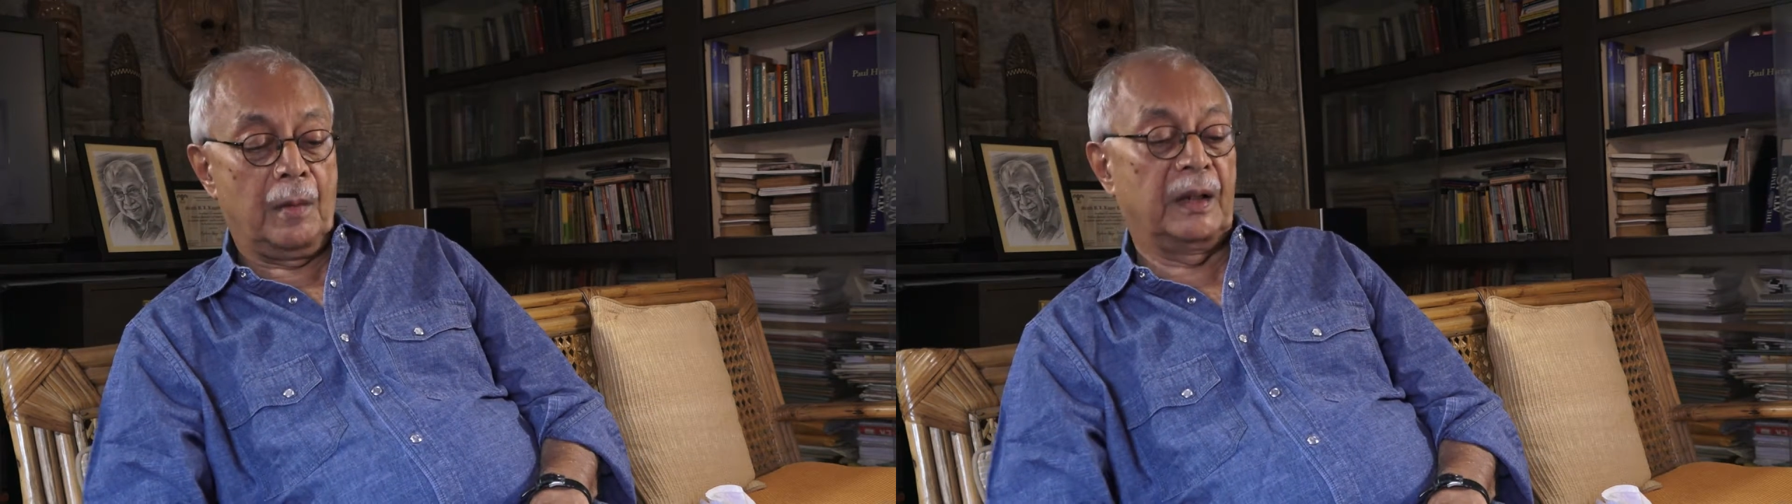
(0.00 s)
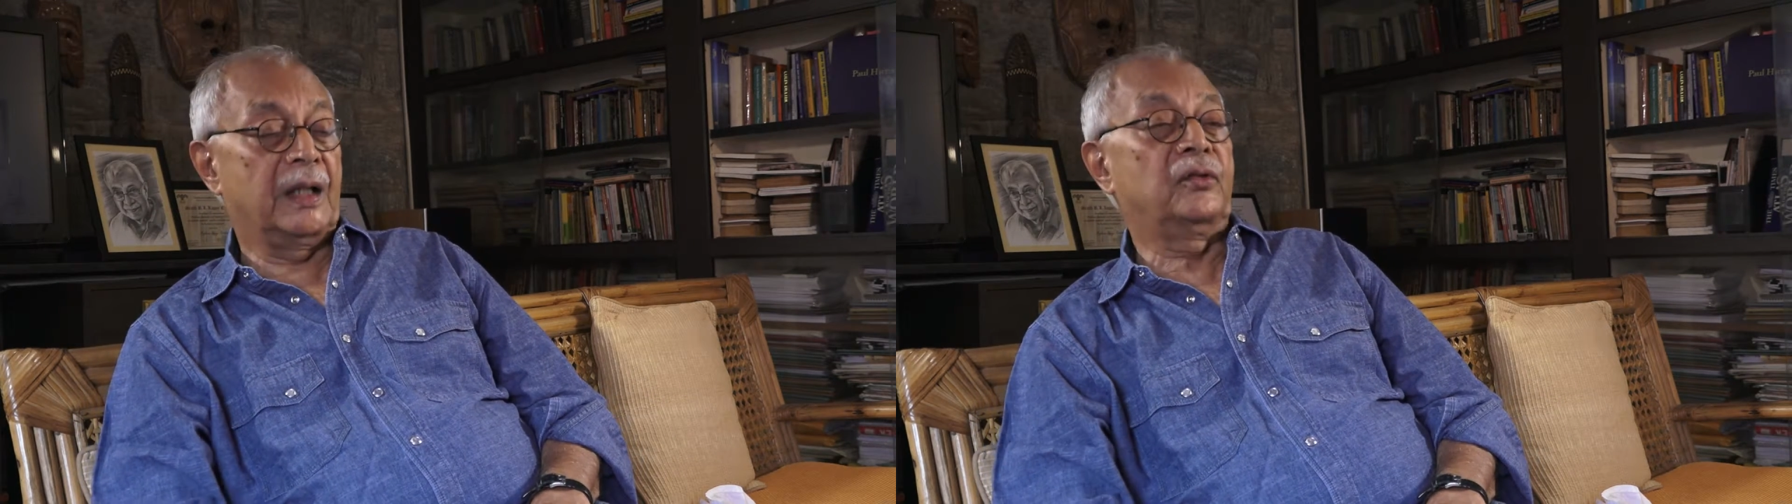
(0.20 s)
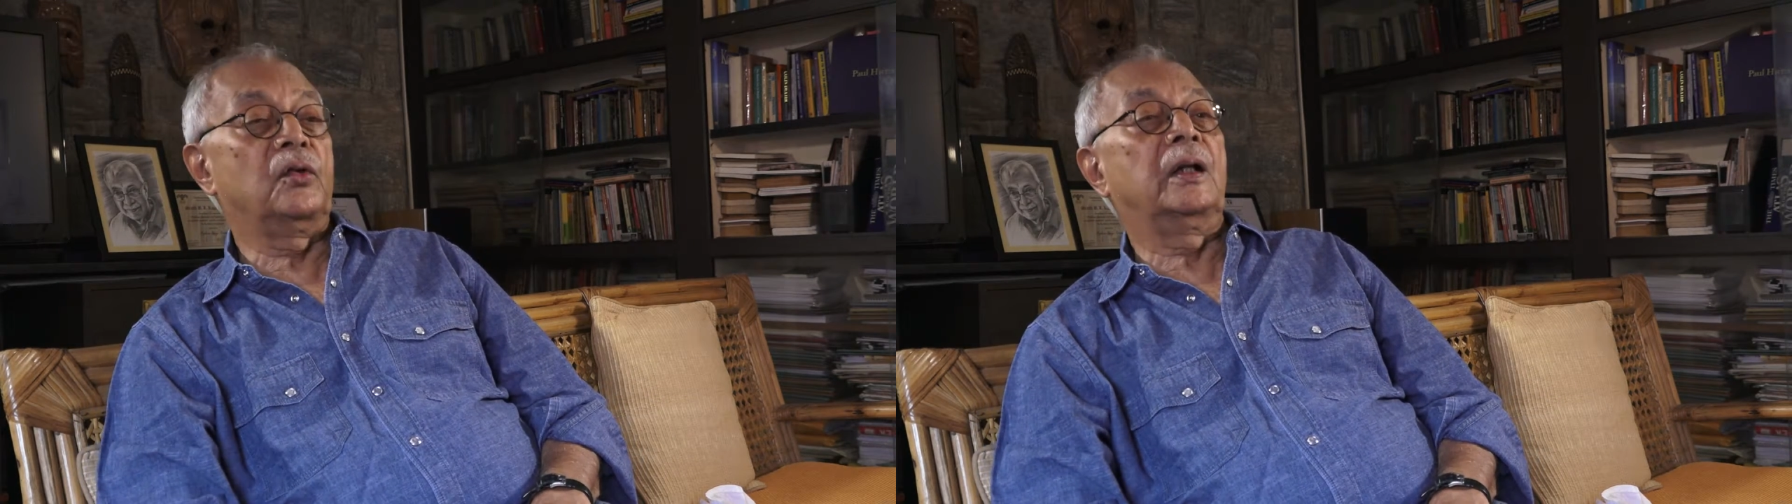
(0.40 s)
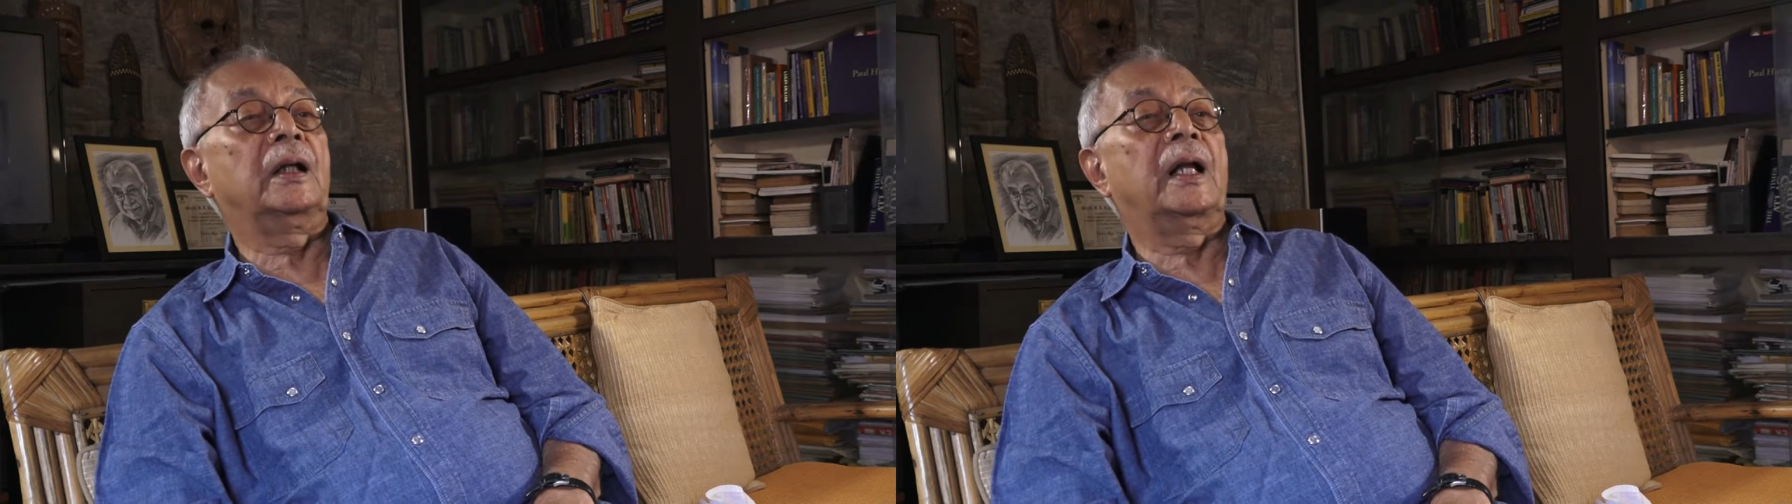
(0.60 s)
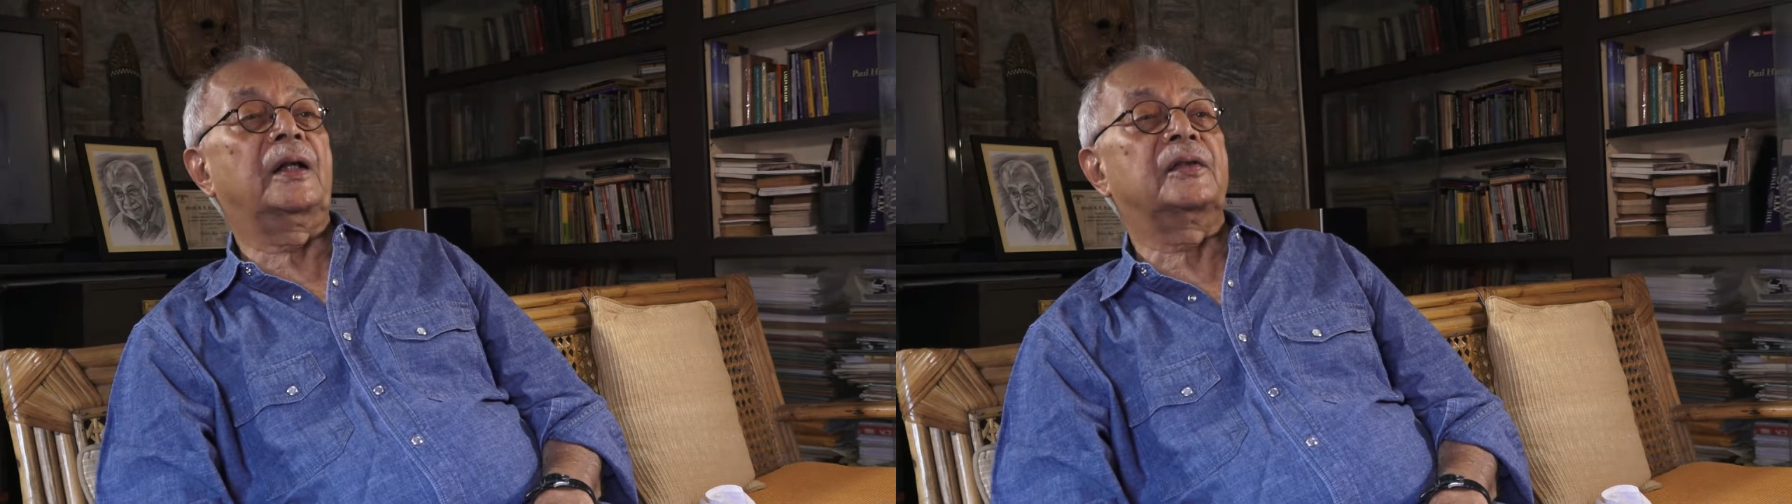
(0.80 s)
But let's do a
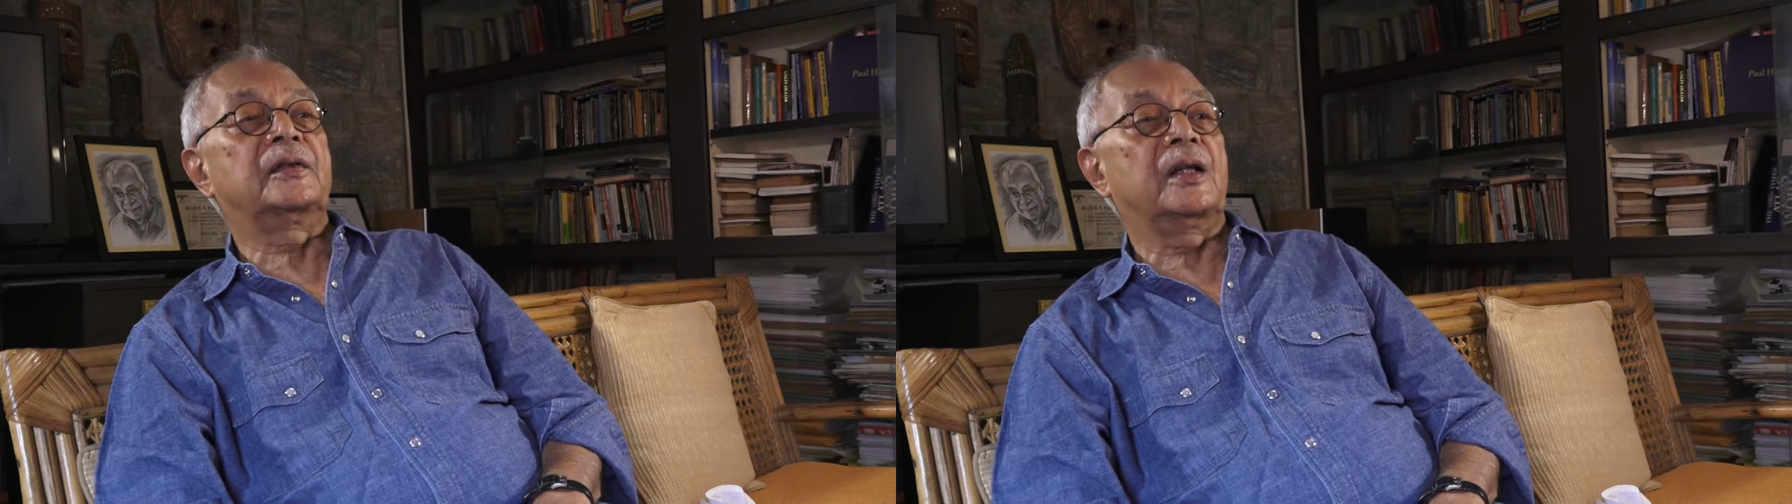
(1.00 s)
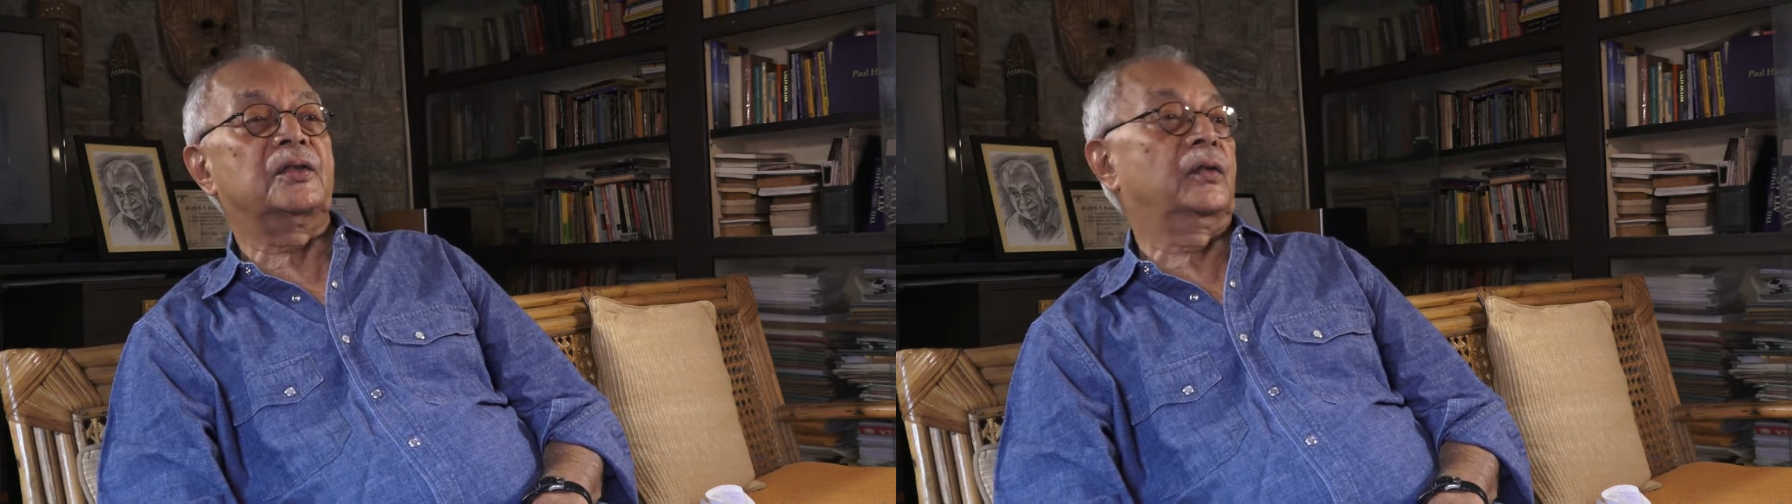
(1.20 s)
little exercise